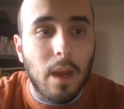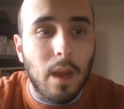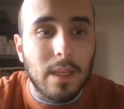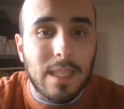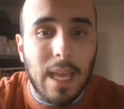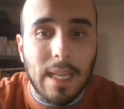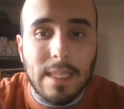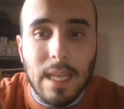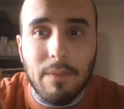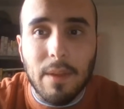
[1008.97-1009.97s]
slide
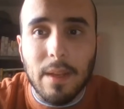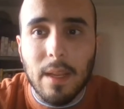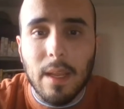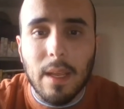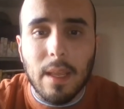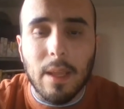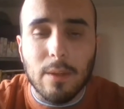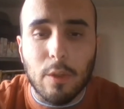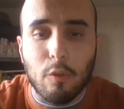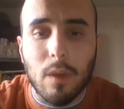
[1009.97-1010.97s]
7.
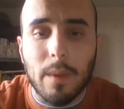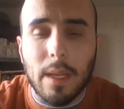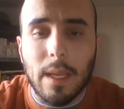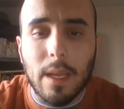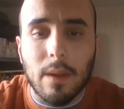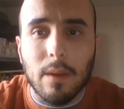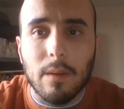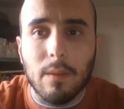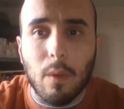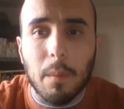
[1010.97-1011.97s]
There's a
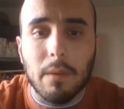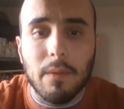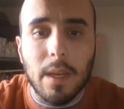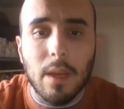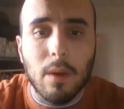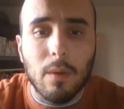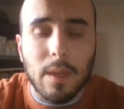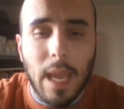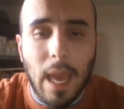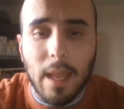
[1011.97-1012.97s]
3-minute video.
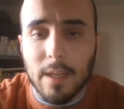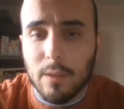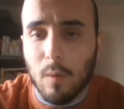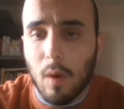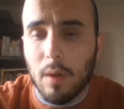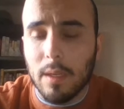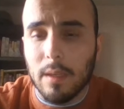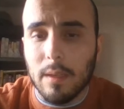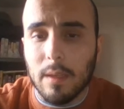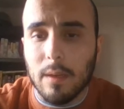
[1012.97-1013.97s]
Canada's
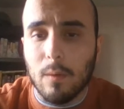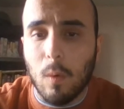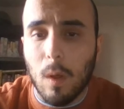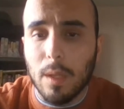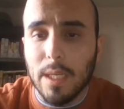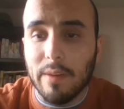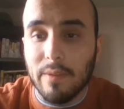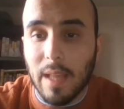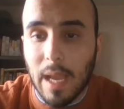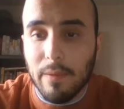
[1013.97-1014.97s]
quality of
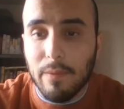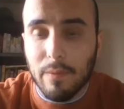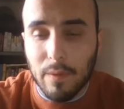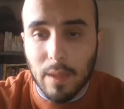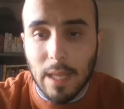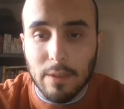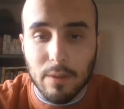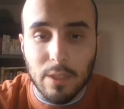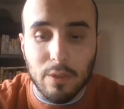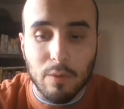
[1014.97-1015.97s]
life. You'll answer
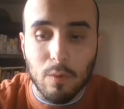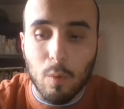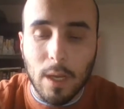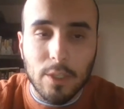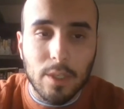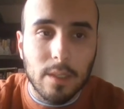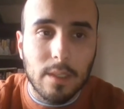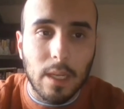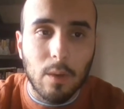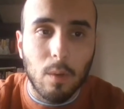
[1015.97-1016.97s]
these 2 questions
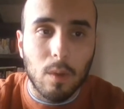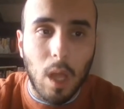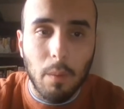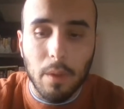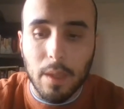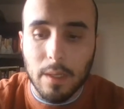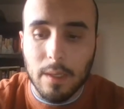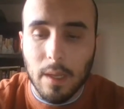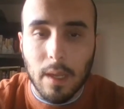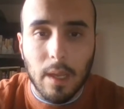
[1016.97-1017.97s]
that go along with it,
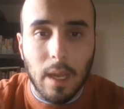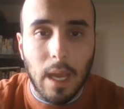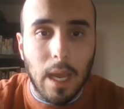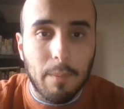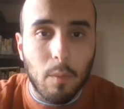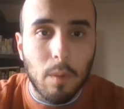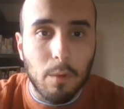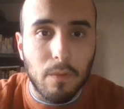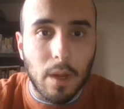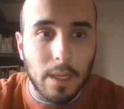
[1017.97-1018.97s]
but we'll
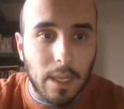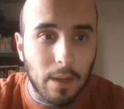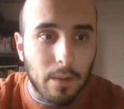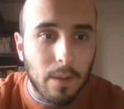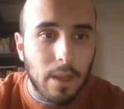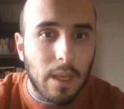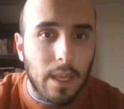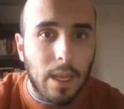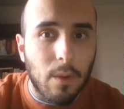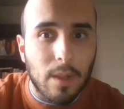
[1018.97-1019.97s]
move on here.
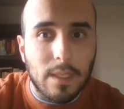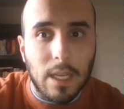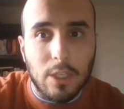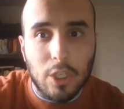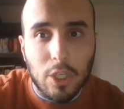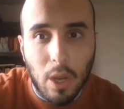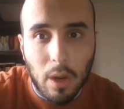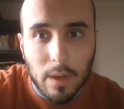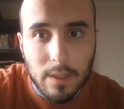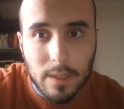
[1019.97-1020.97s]
Here is a
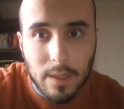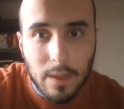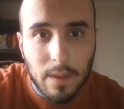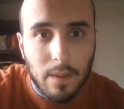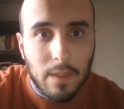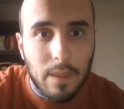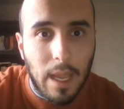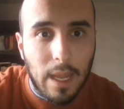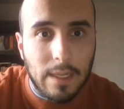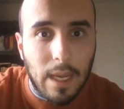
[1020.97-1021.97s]
chart
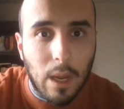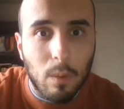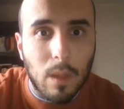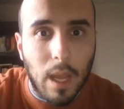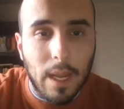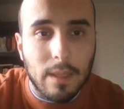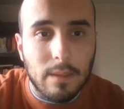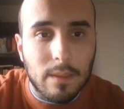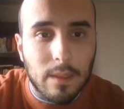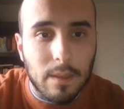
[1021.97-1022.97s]
that outlines